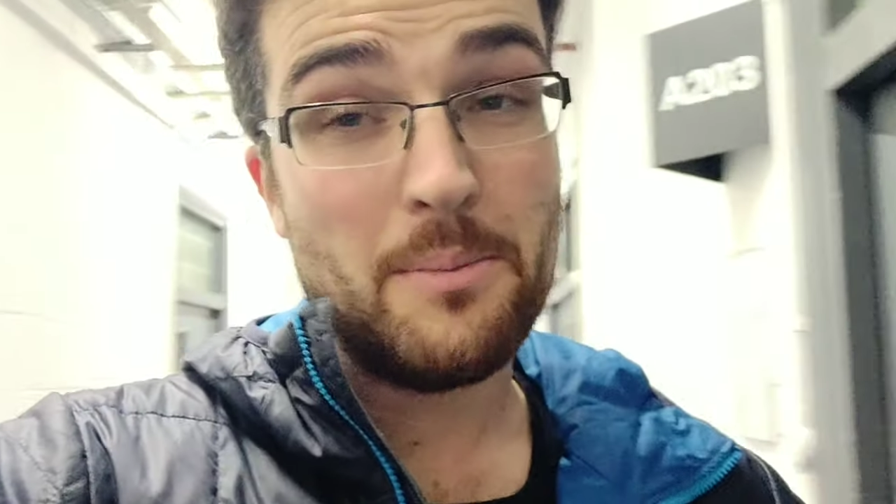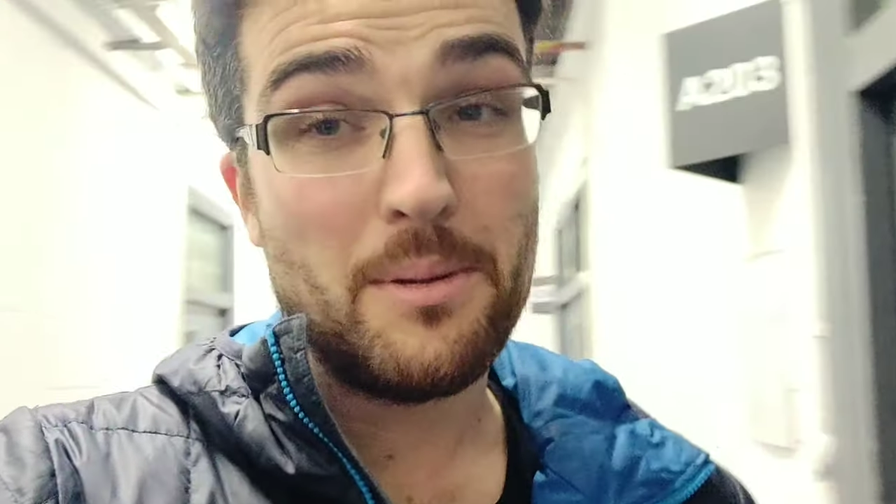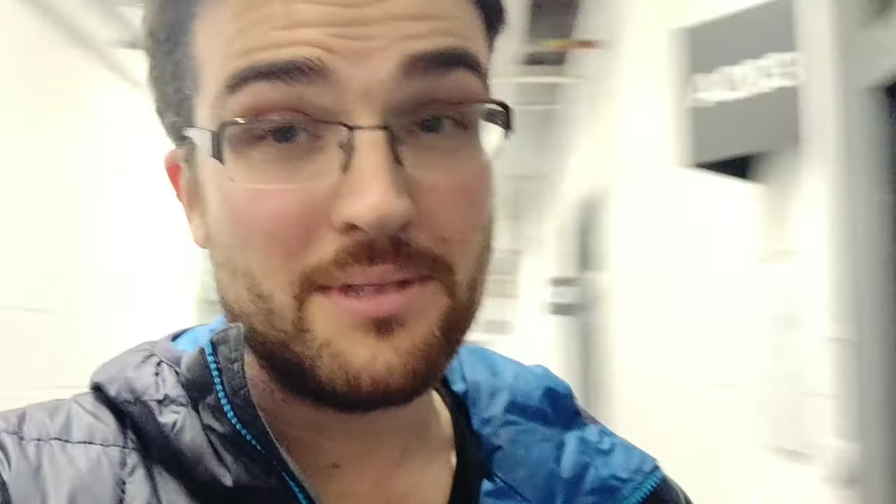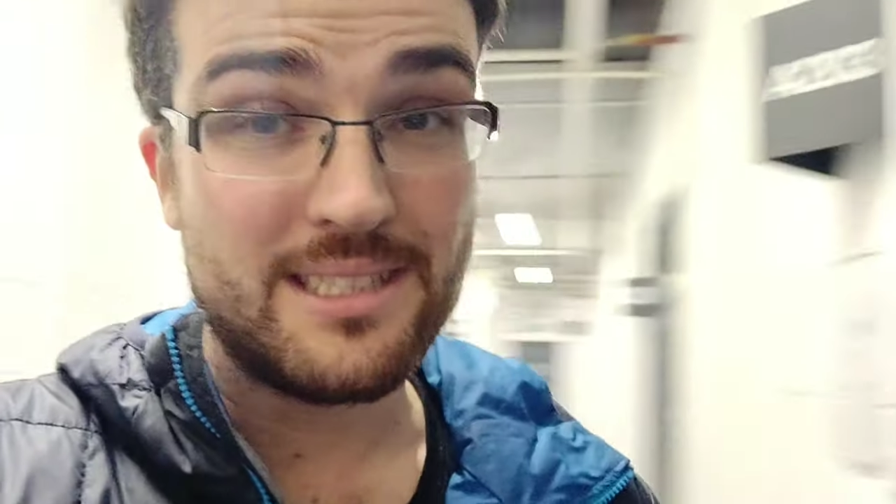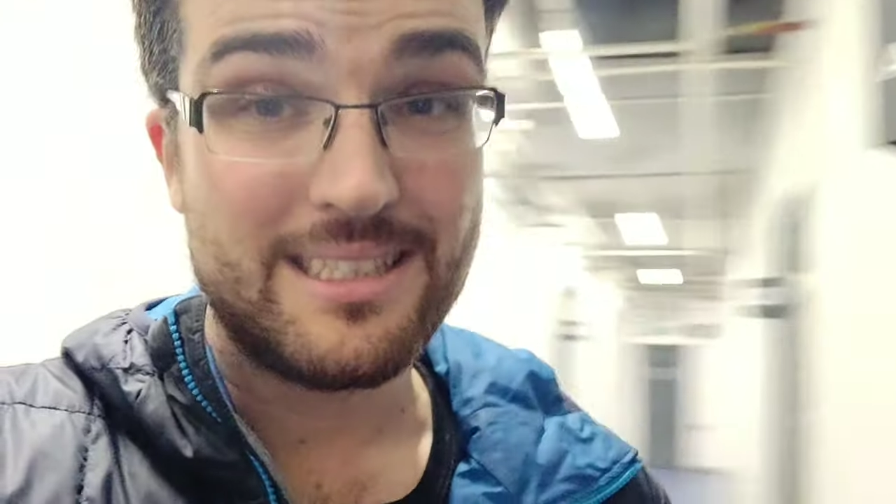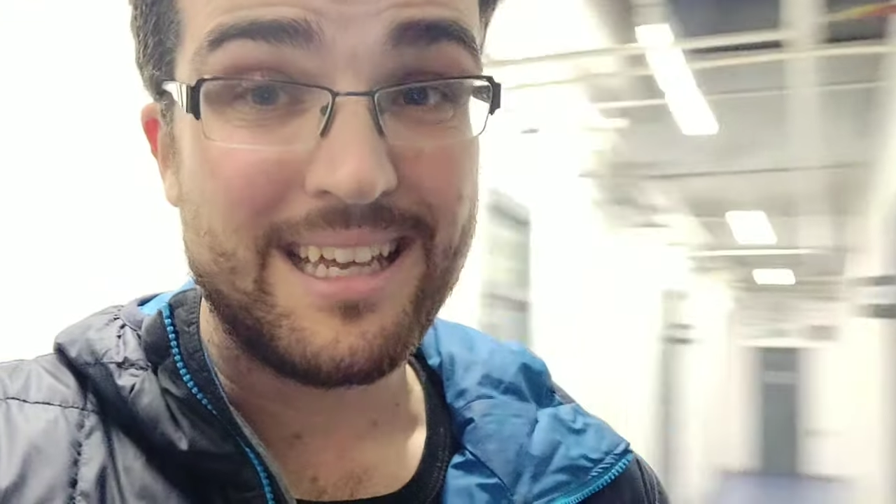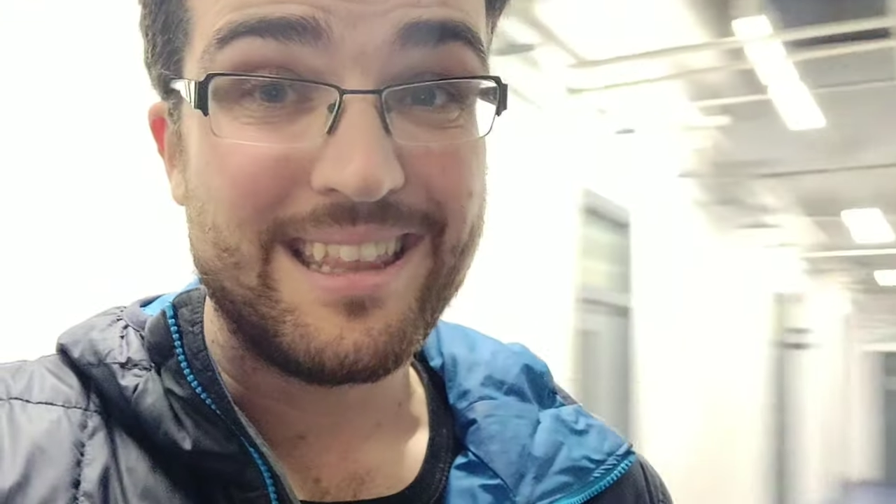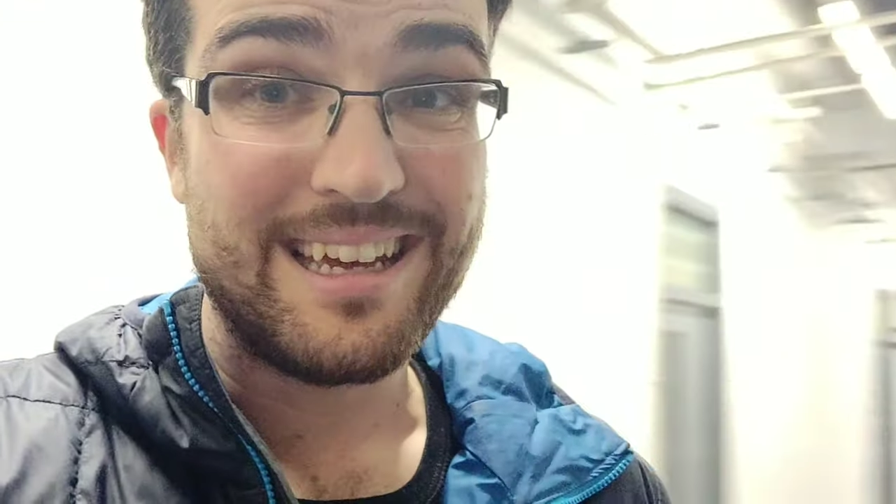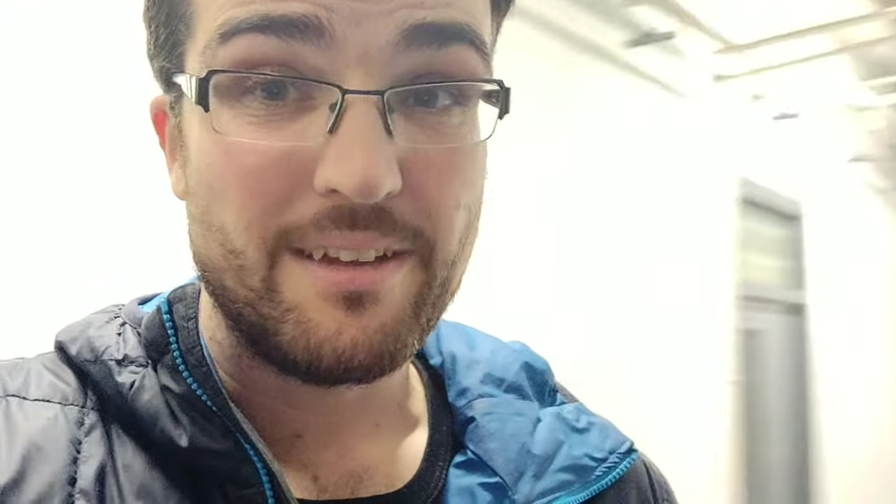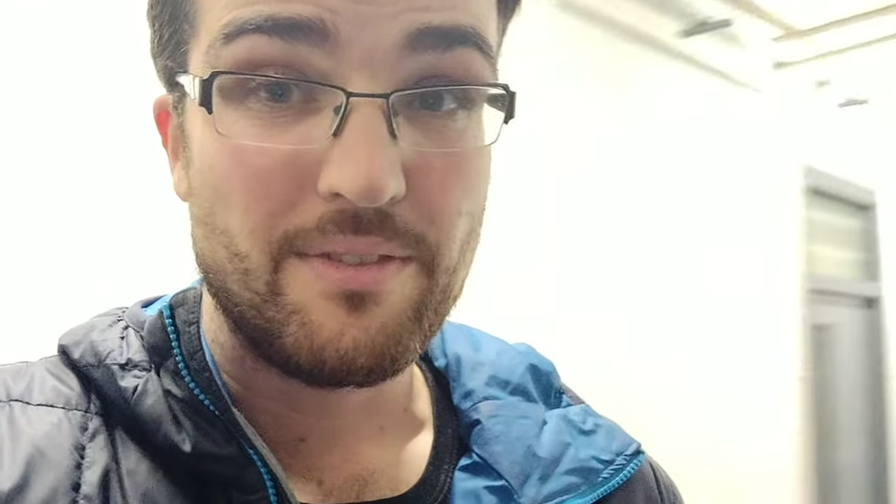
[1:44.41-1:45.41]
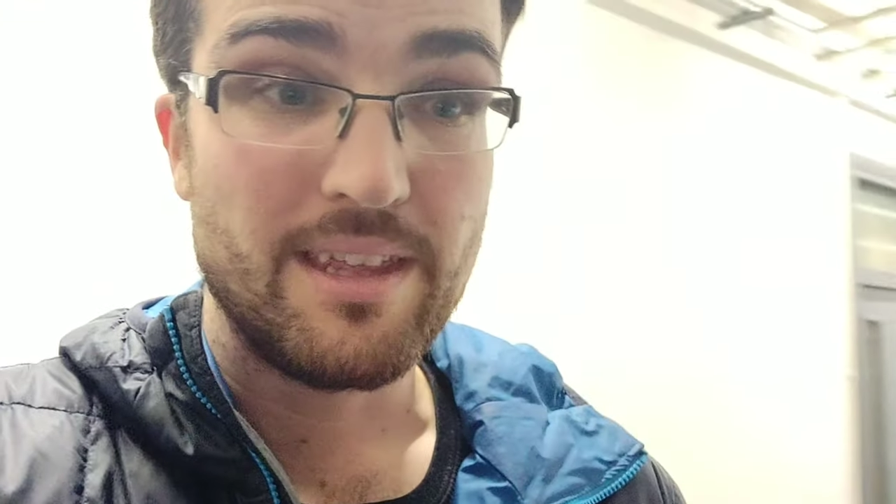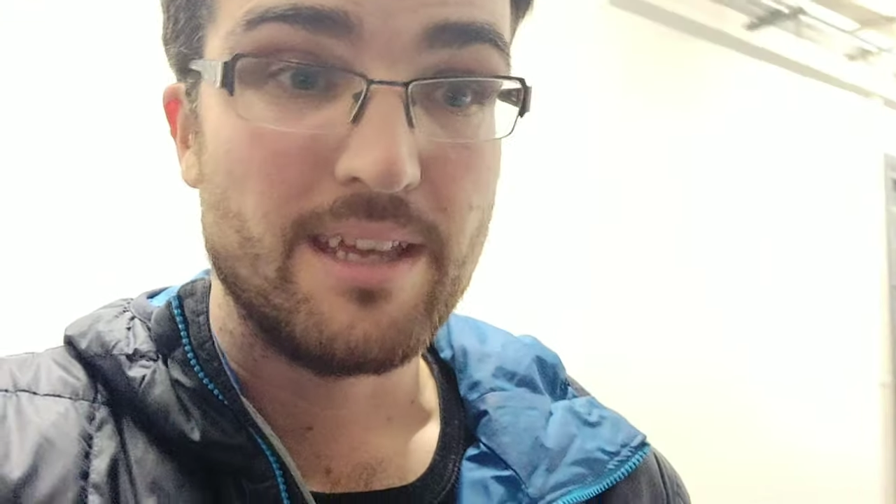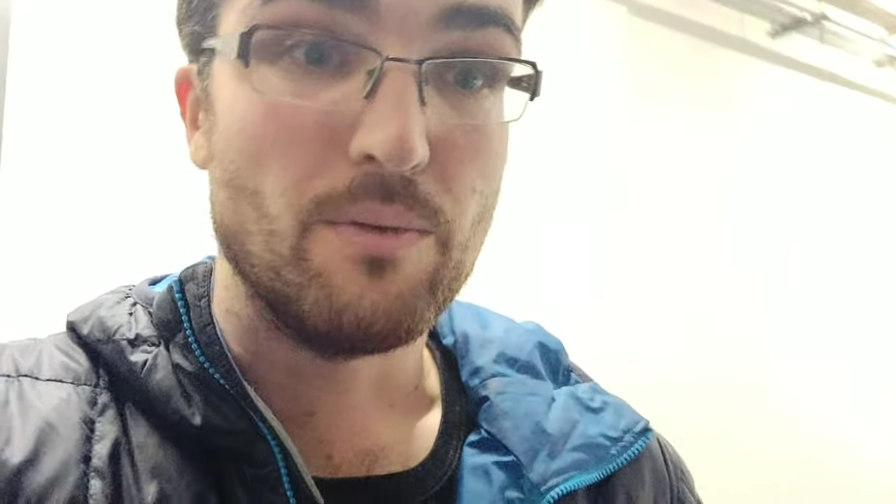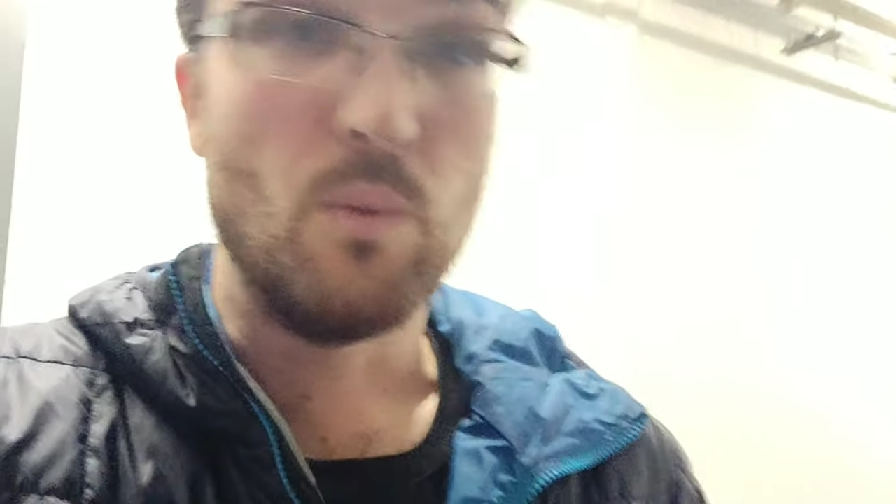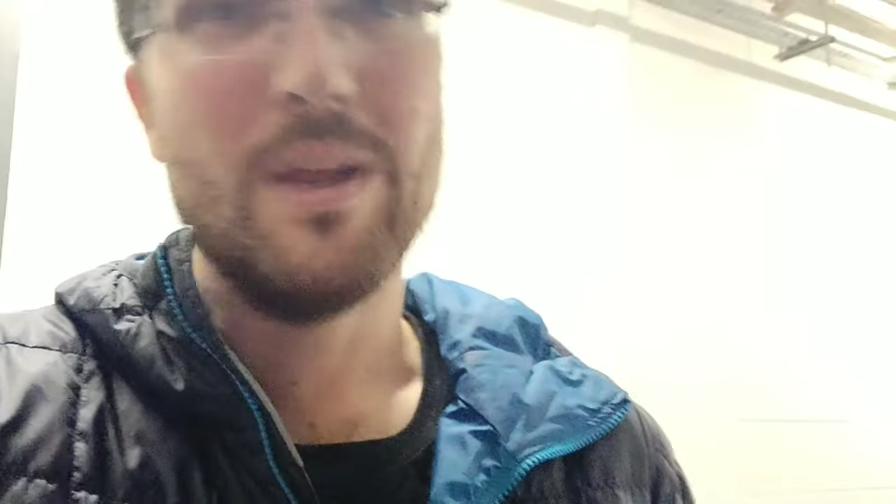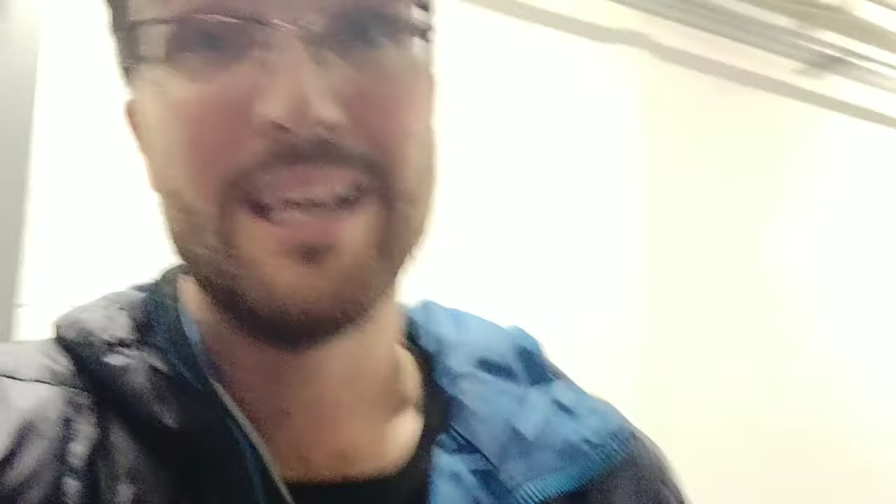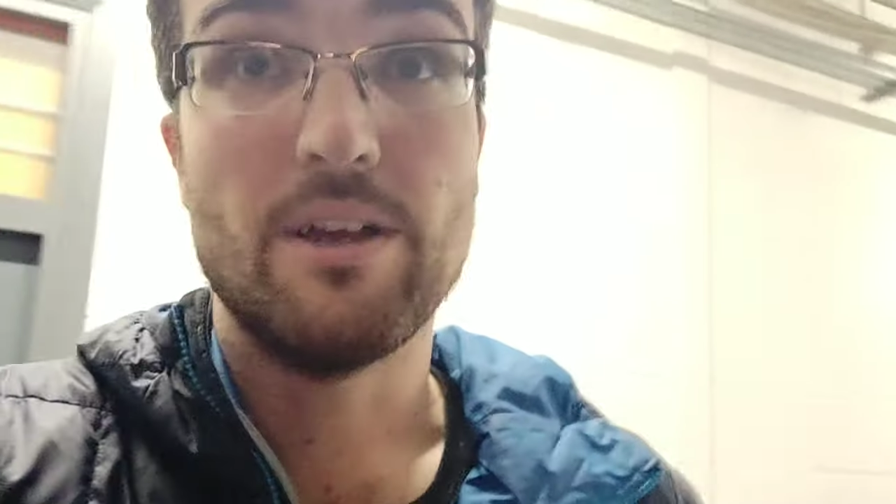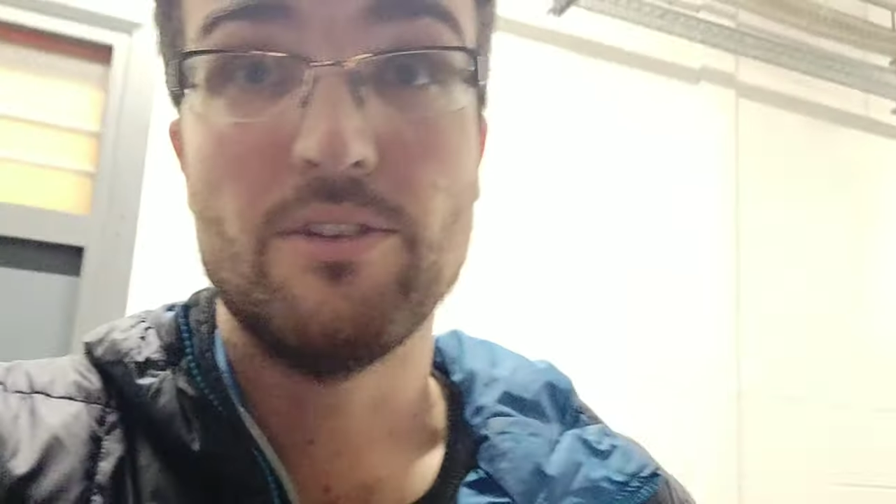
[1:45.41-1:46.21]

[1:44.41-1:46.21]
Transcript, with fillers: people to say that if they're winning